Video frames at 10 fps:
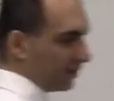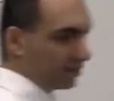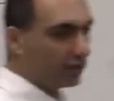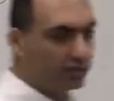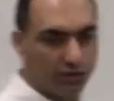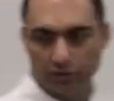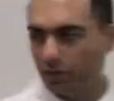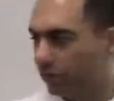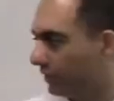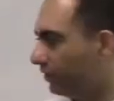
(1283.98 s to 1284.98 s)
It's good to
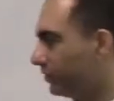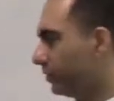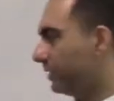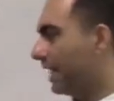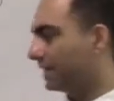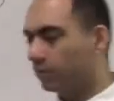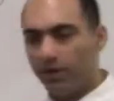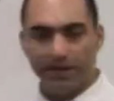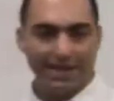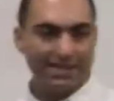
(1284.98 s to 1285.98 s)
know the difference between that's
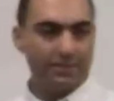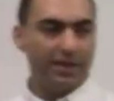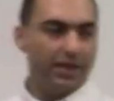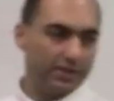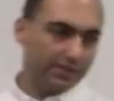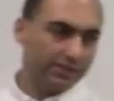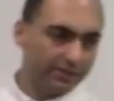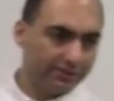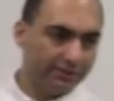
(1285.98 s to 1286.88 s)
why and that's because.